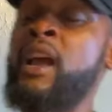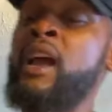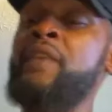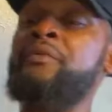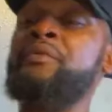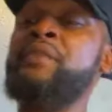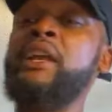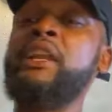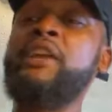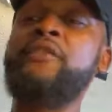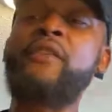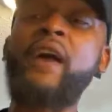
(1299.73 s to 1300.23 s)

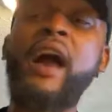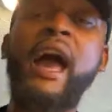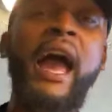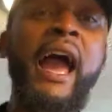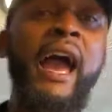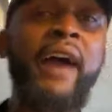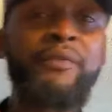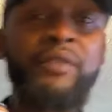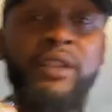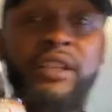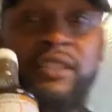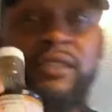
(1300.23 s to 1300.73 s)
Then if I
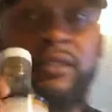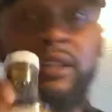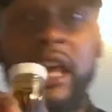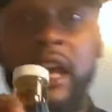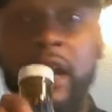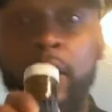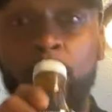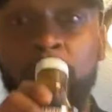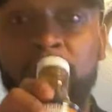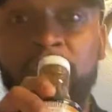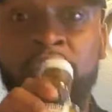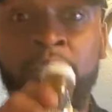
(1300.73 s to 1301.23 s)
add this
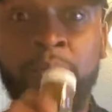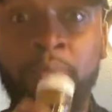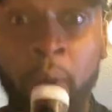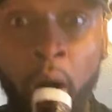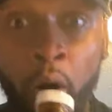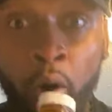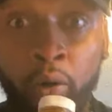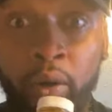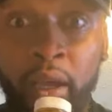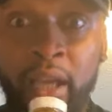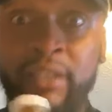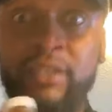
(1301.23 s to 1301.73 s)
liquid
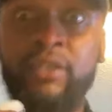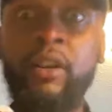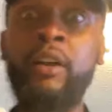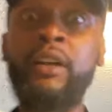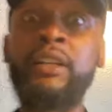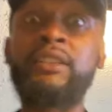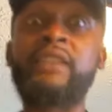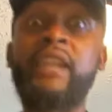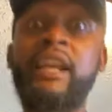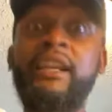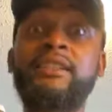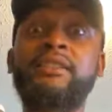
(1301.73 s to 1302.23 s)
smoke, it's gonna
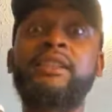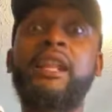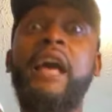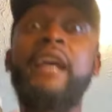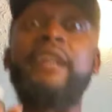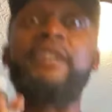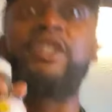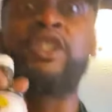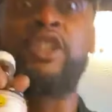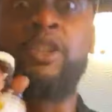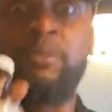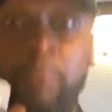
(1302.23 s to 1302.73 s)
taste like
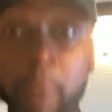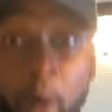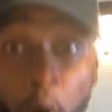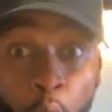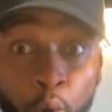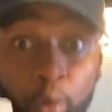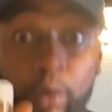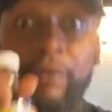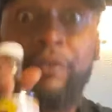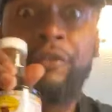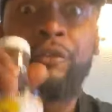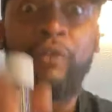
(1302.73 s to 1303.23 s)

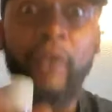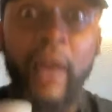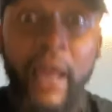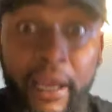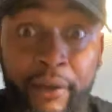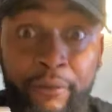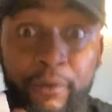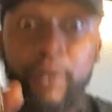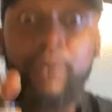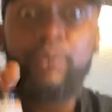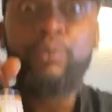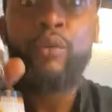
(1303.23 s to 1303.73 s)
smoke
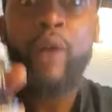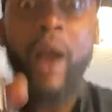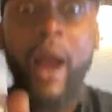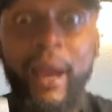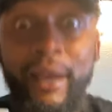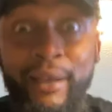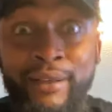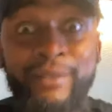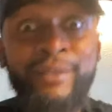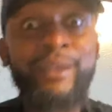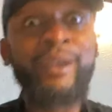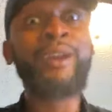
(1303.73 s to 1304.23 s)
flavored
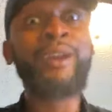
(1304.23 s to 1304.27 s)
rice.